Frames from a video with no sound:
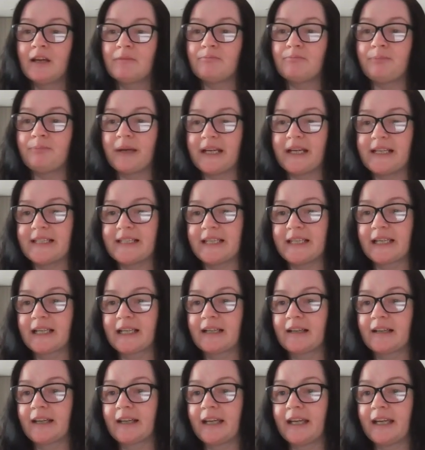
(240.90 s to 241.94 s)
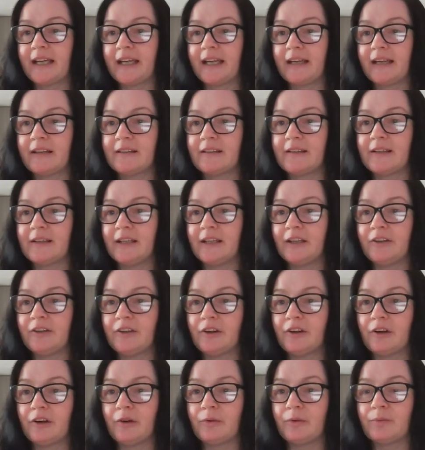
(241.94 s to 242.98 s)
Basically,
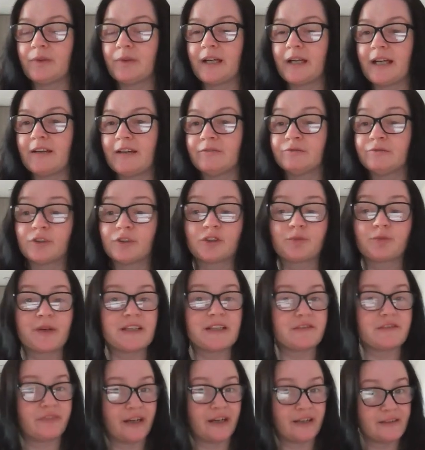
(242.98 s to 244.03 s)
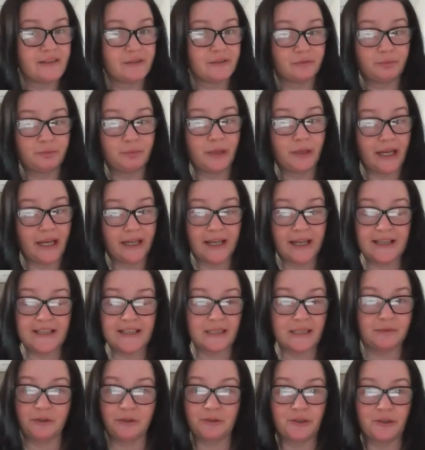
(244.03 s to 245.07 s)
WordPress runs on plugins.
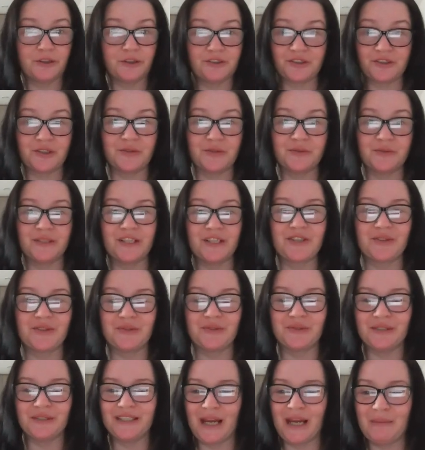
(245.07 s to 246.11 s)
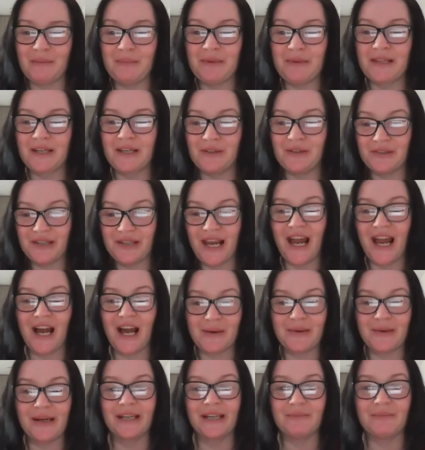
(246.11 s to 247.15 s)
I'm not going to go into depth on
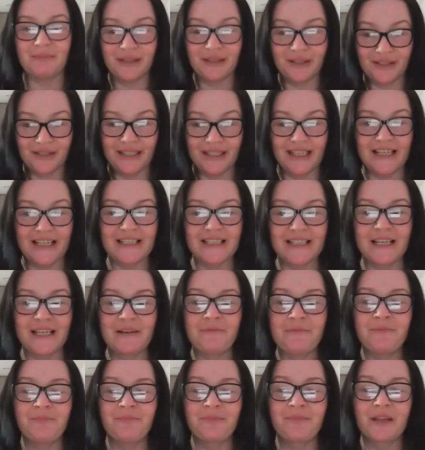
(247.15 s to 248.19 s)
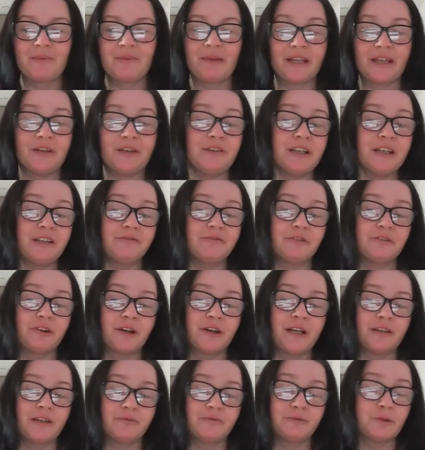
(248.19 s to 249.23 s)
how I build this, but you need
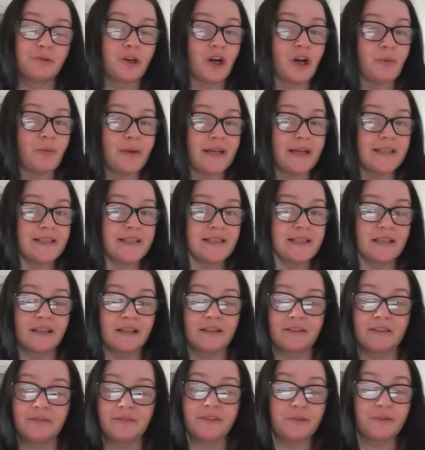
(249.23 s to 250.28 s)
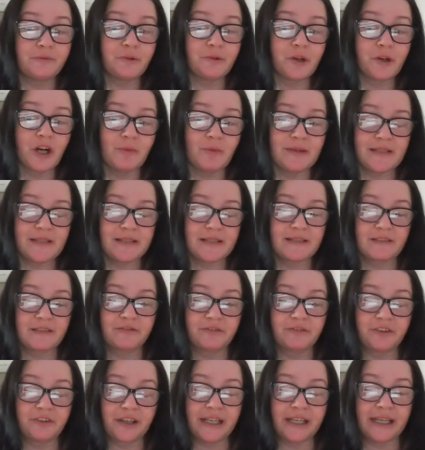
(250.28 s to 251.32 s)
WooCommerce. WooCommerce is a
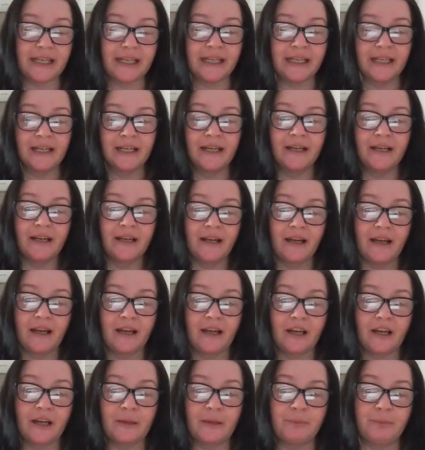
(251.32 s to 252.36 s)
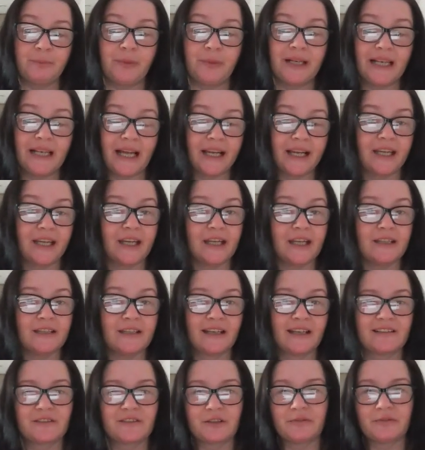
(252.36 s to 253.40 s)
free plugin
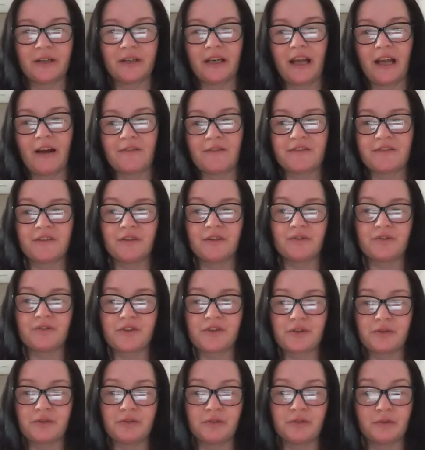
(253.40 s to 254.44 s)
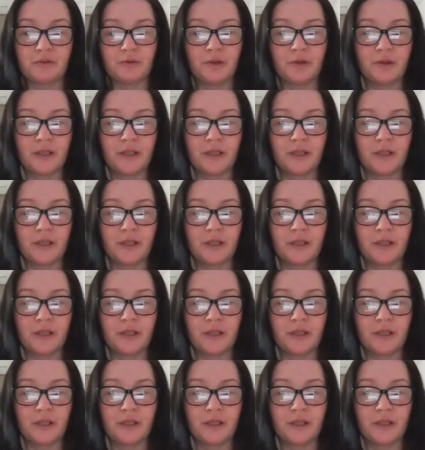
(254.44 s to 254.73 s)
that sort of allows you to